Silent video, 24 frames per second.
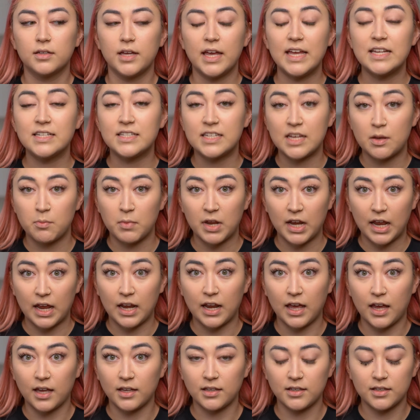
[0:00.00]

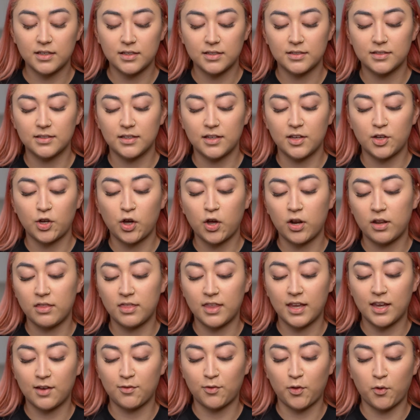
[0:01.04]
intimidating. Couldn't
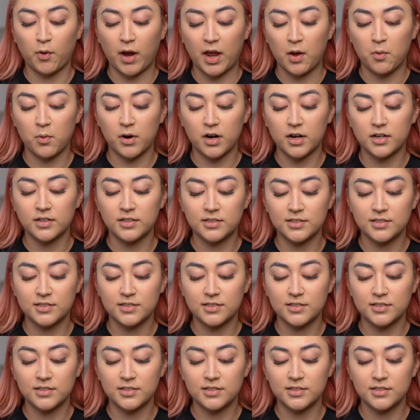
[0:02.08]
think of the right word.